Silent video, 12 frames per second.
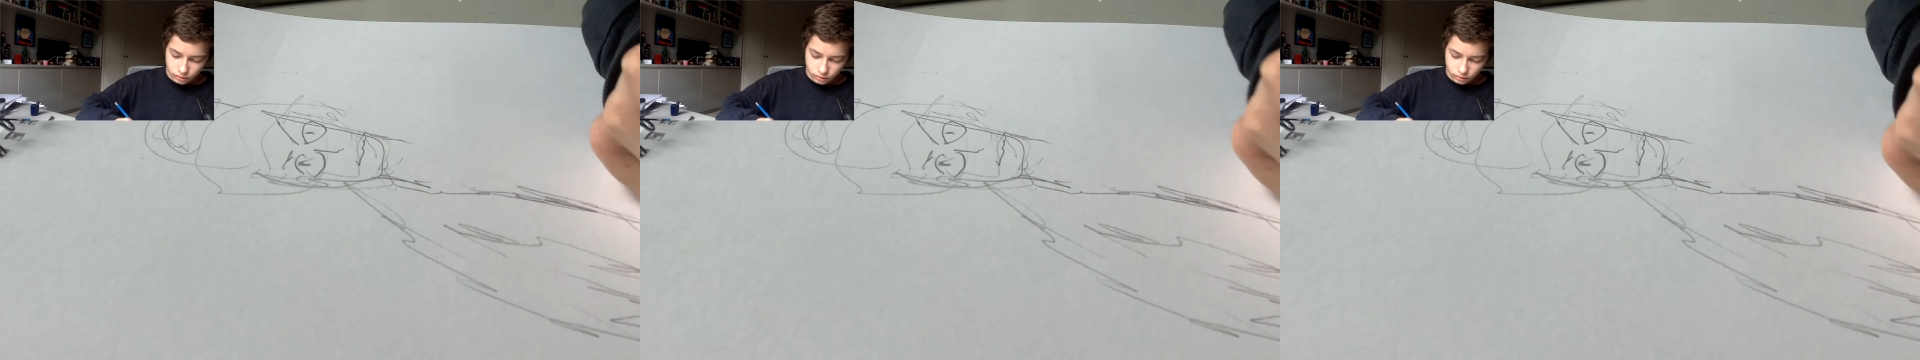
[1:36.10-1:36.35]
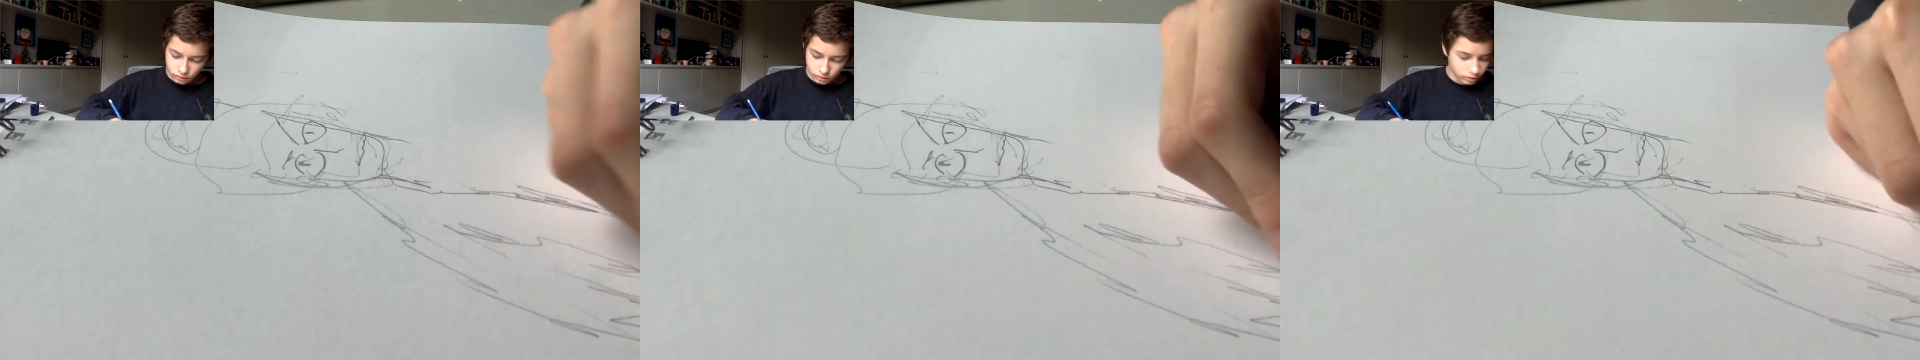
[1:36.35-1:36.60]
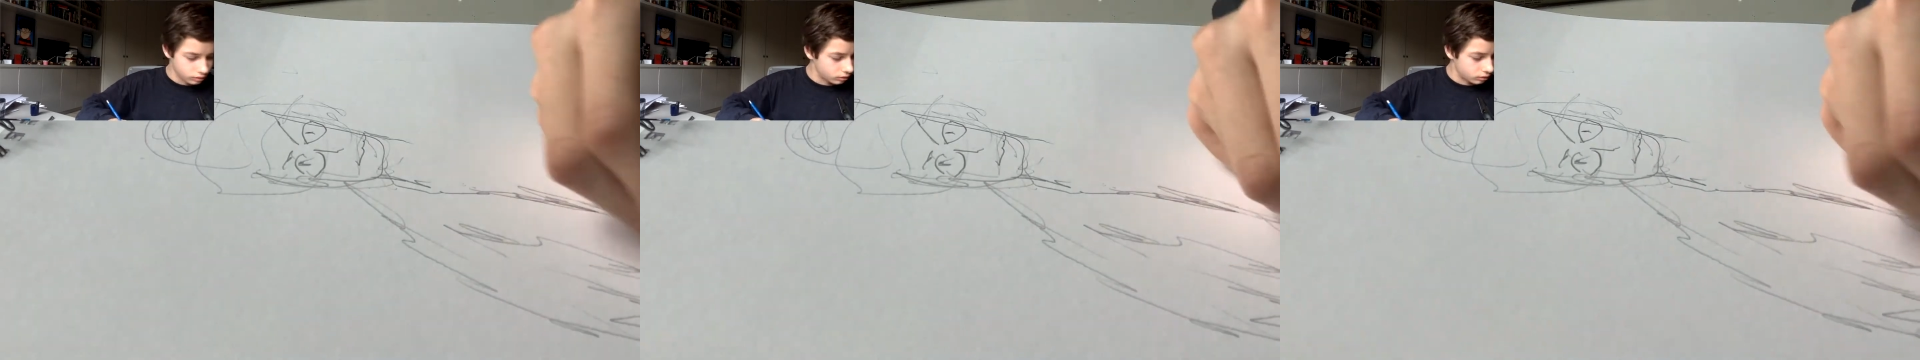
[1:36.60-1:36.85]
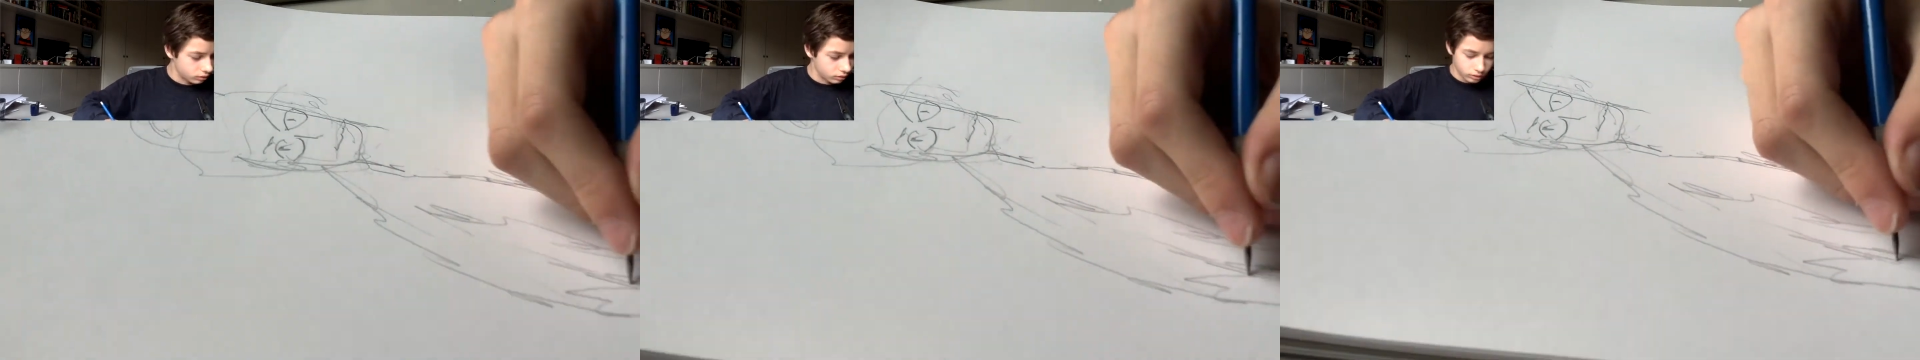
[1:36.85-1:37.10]

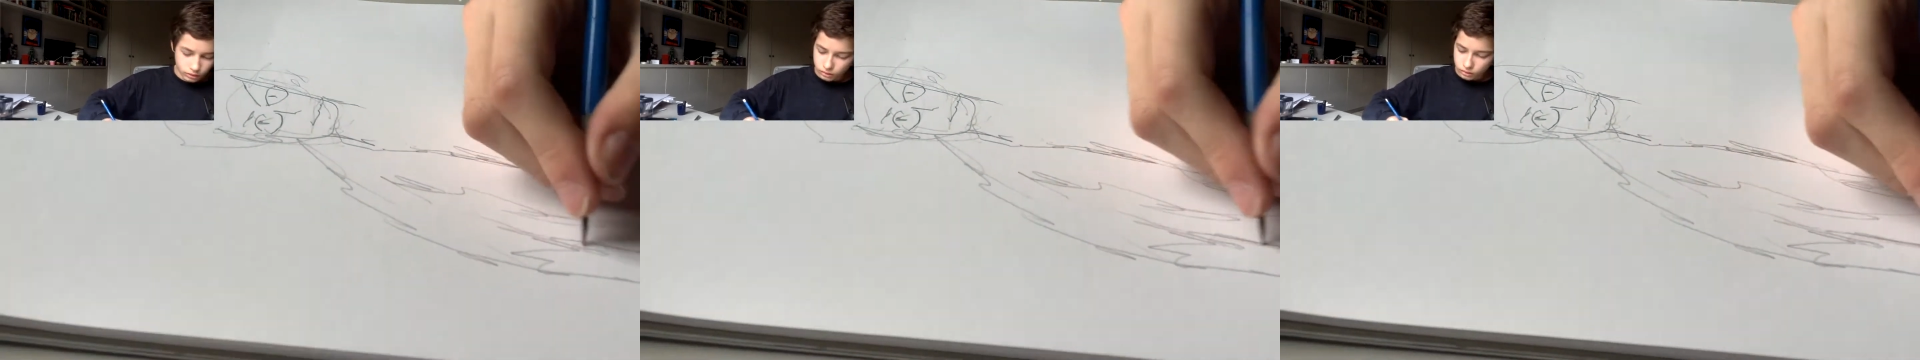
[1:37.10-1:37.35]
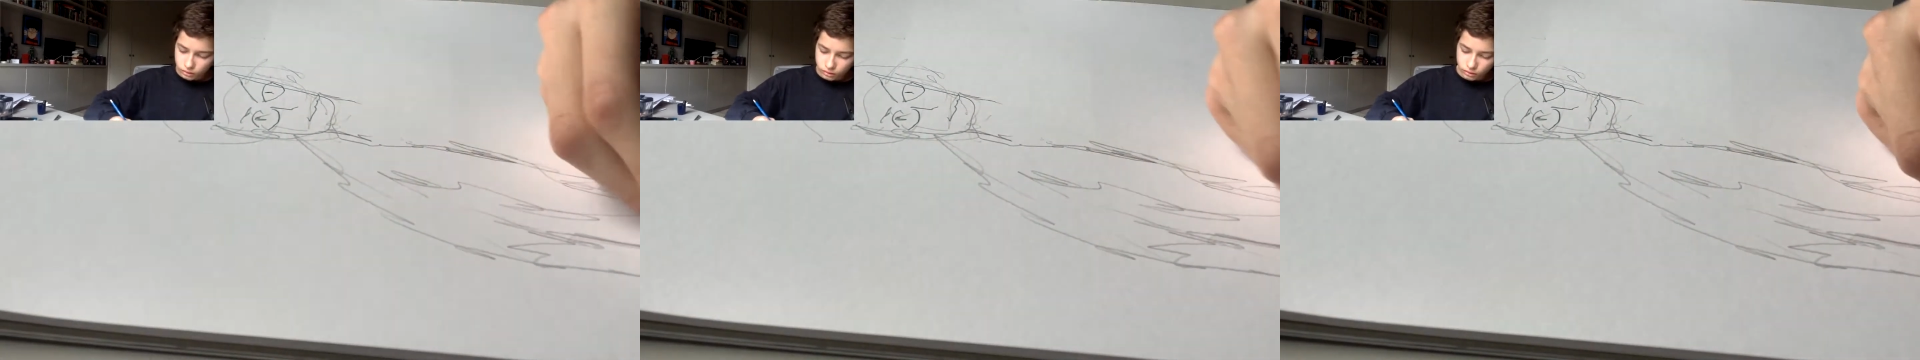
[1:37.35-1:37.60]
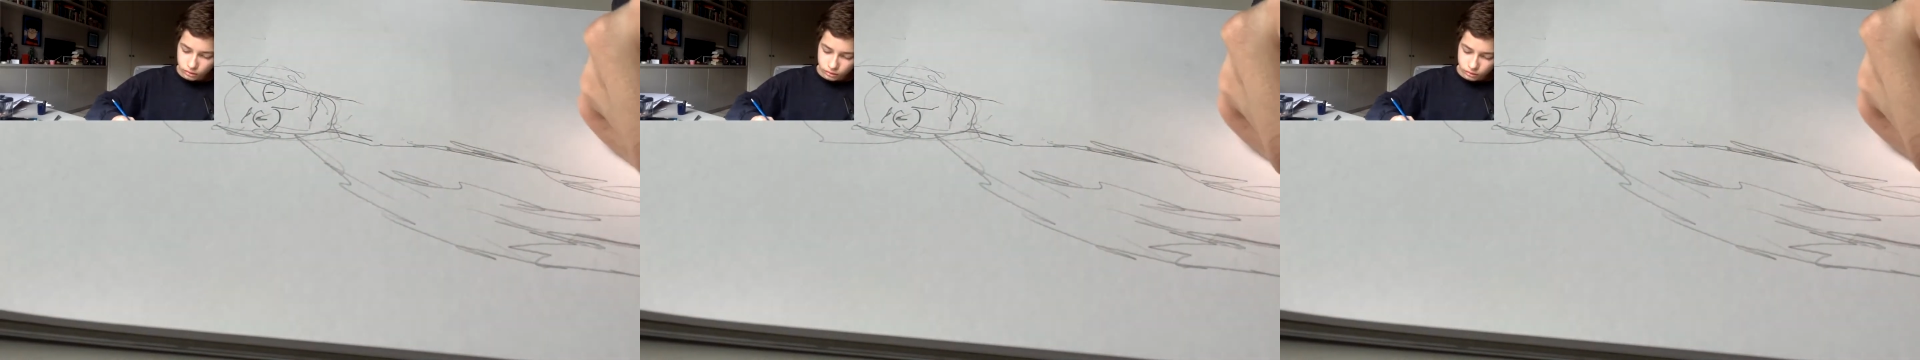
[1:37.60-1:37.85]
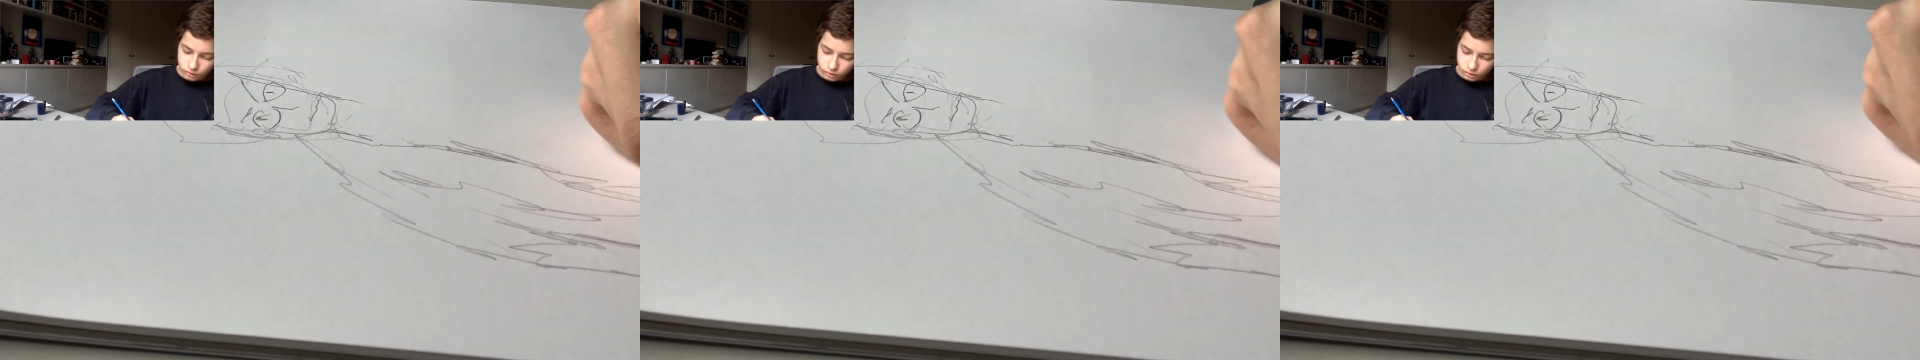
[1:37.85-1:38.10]

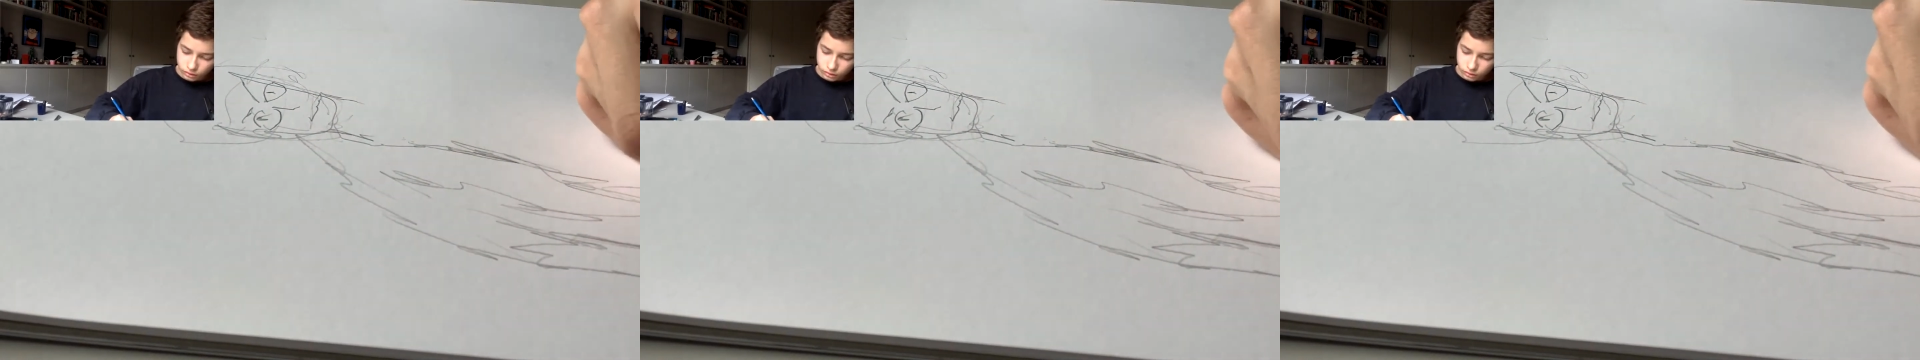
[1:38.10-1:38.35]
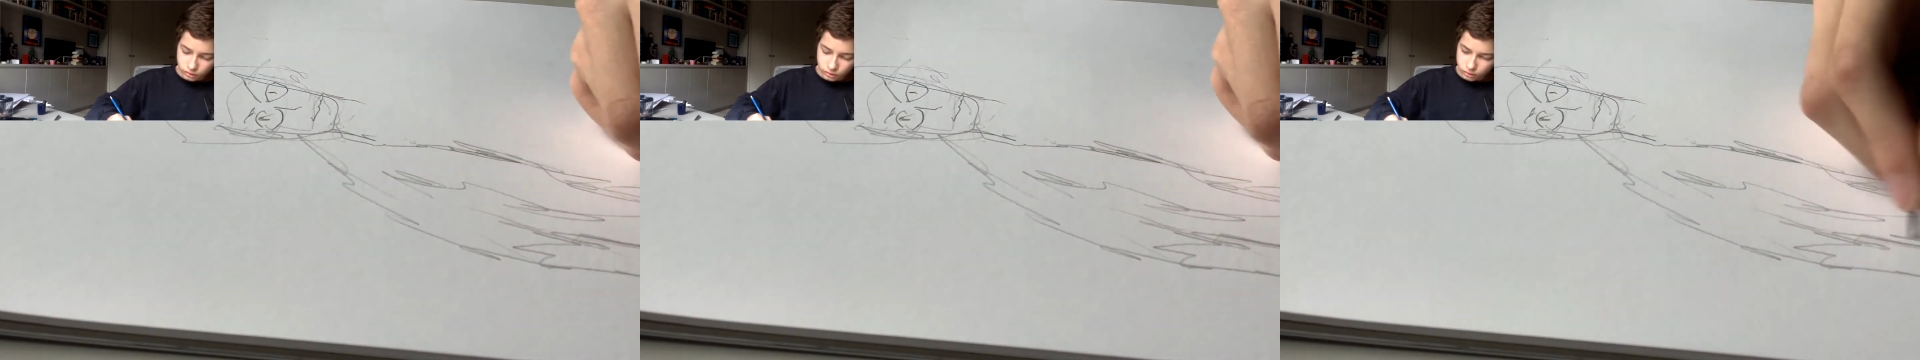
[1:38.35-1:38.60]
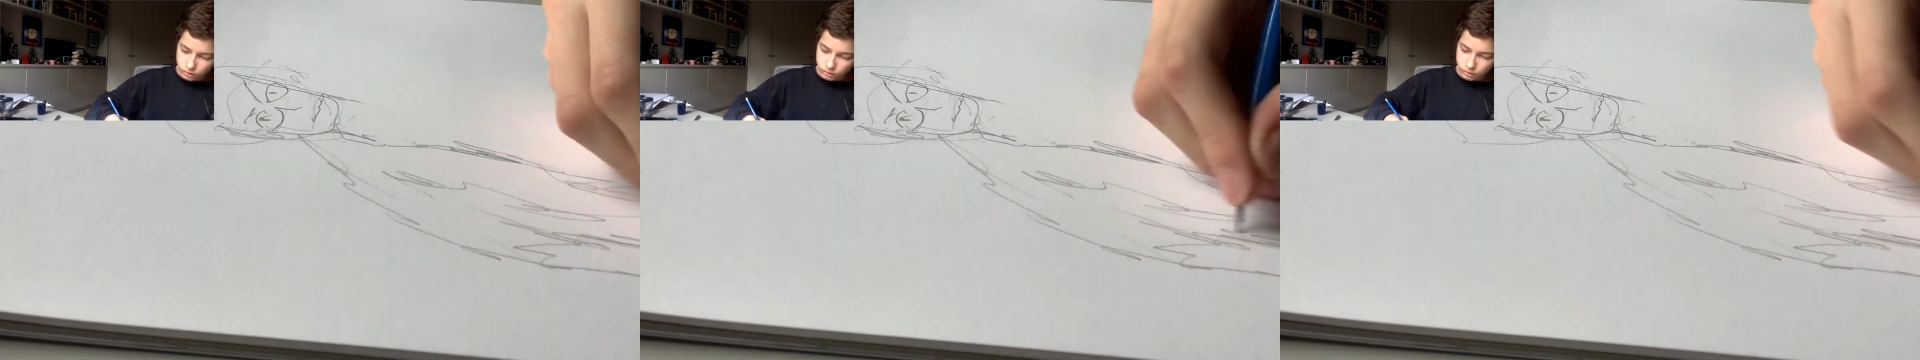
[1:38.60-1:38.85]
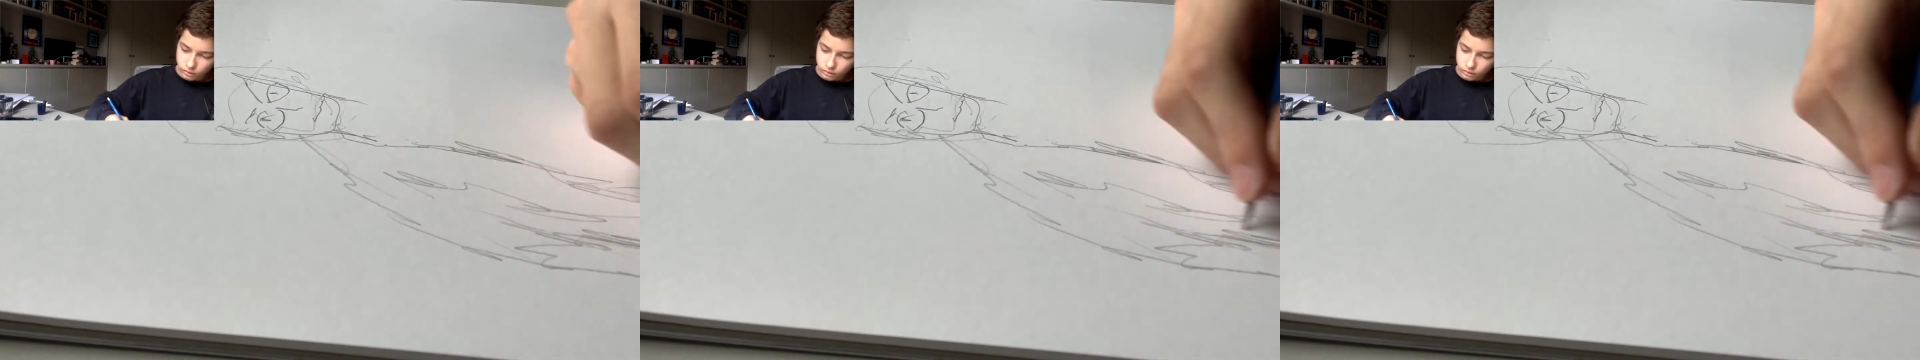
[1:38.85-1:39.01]
No one is speaking in this clip.